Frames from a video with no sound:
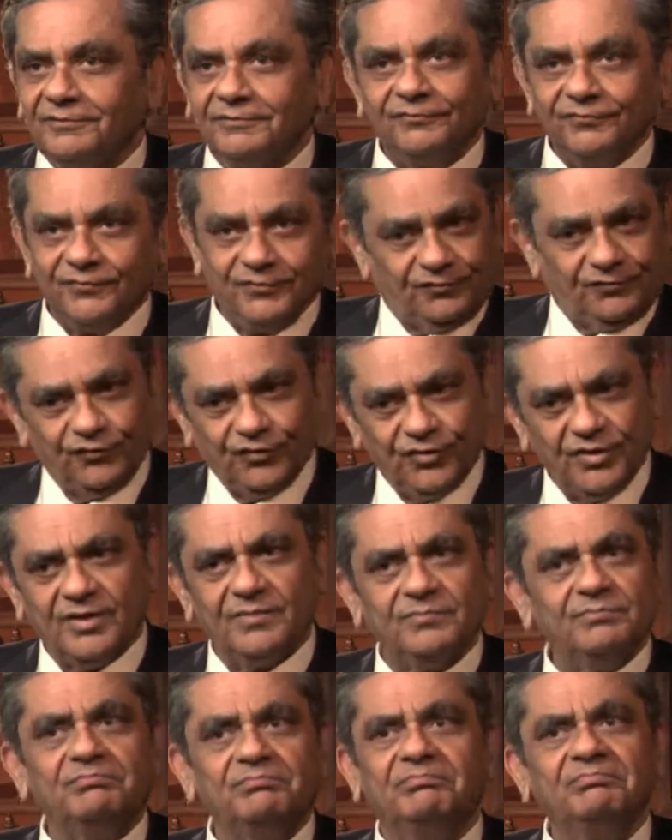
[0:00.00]
for
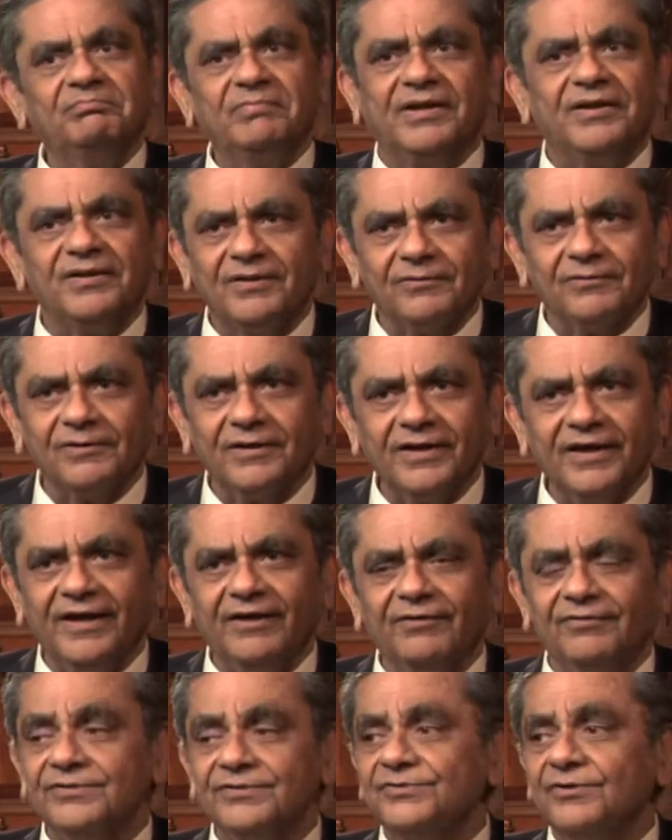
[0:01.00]
them, medical
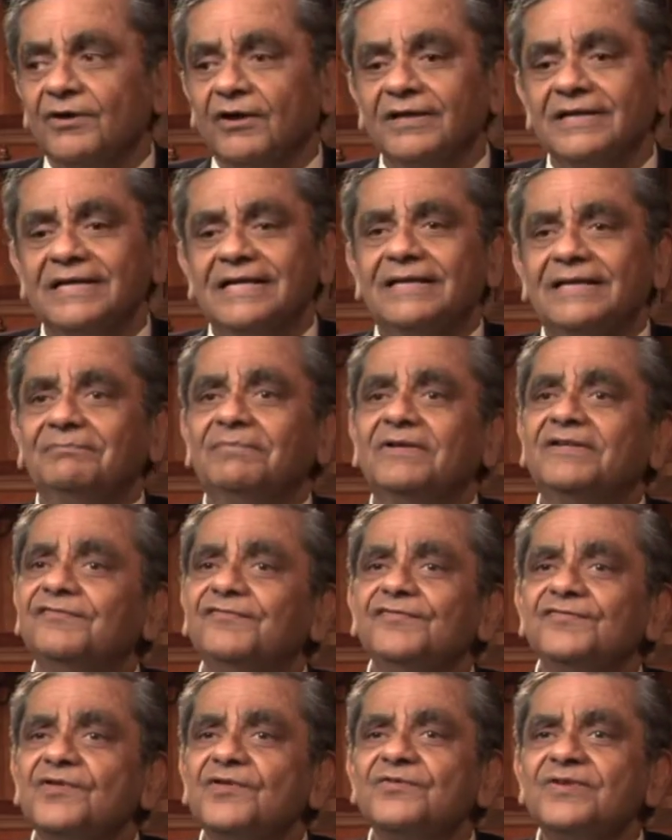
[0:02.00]
care and so on. But if
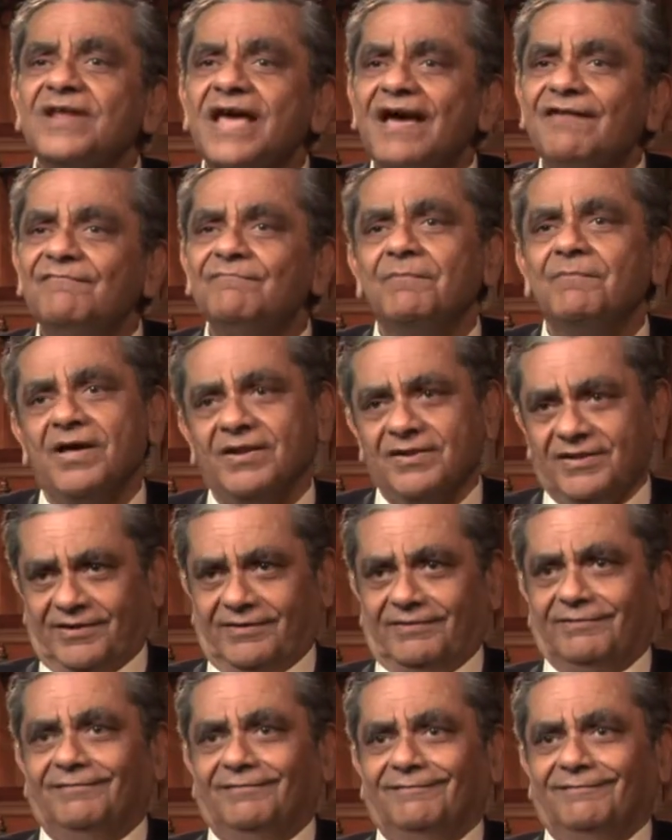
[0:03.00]
you don't have money